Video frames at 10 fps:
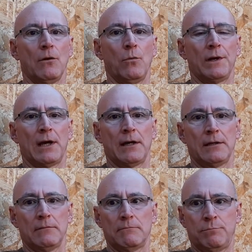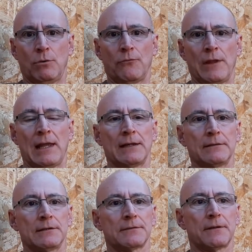when I bought the
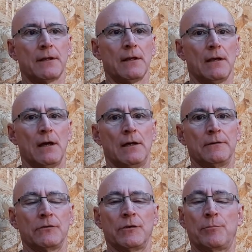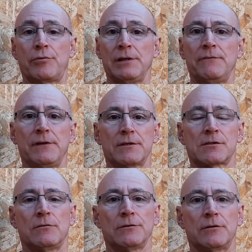land, and the previous
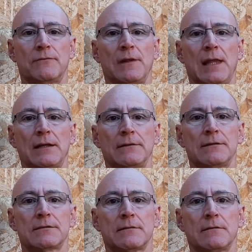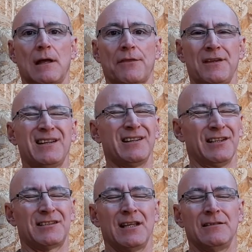owner of the land, I think had
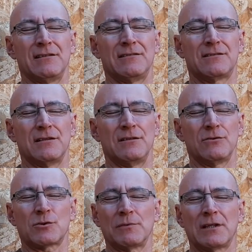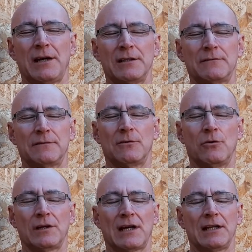intended to do some kind of
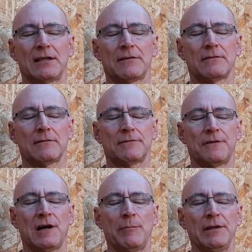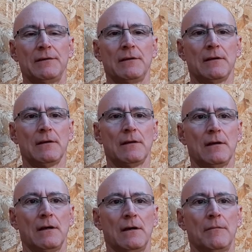organic farming
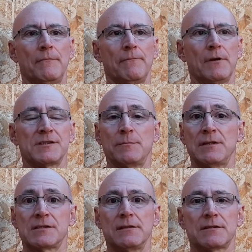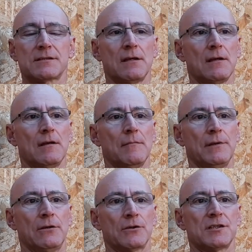as a business,
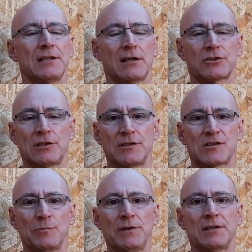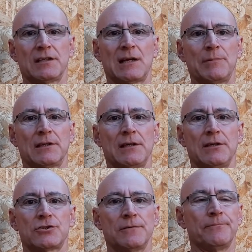because he'd actually submitted an
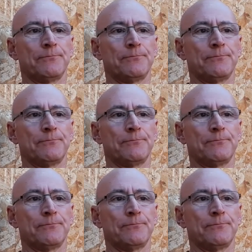application